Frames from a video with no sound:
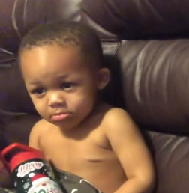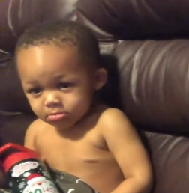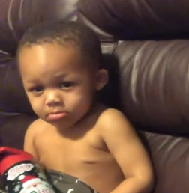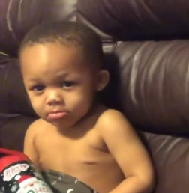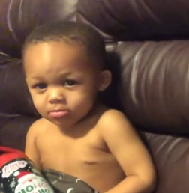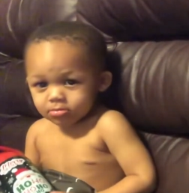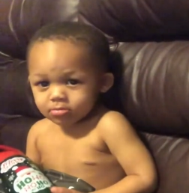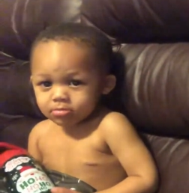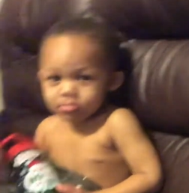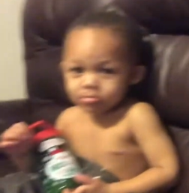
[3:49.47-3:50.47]

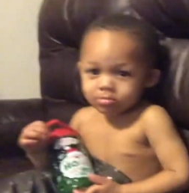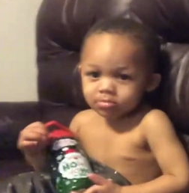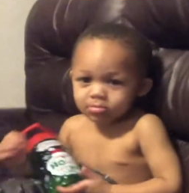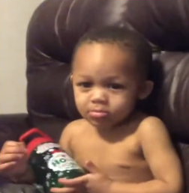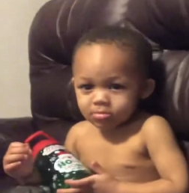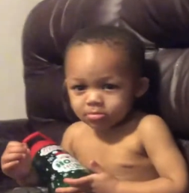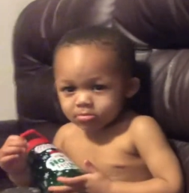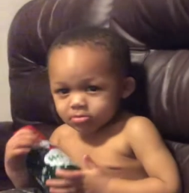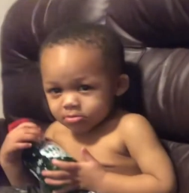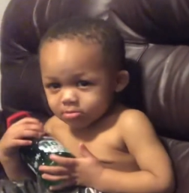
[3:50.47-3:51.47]

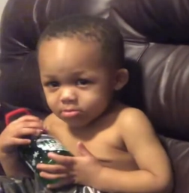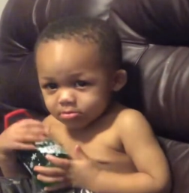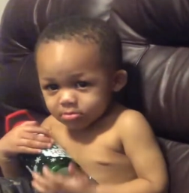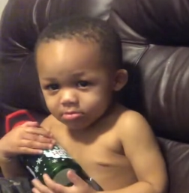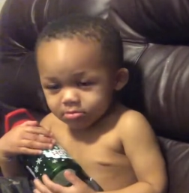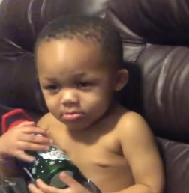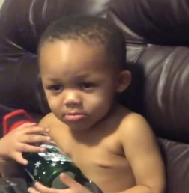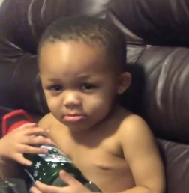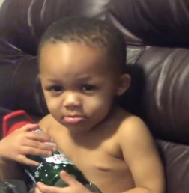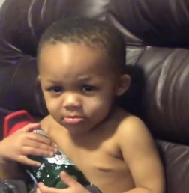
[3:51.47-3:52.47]

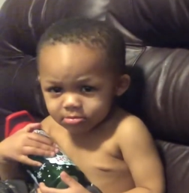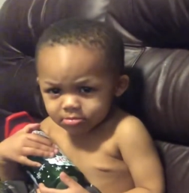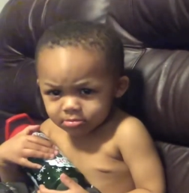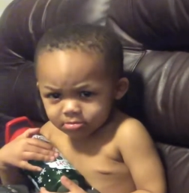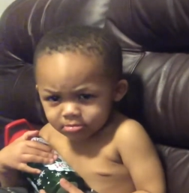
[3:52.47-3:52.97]
No one is speaking in this clip.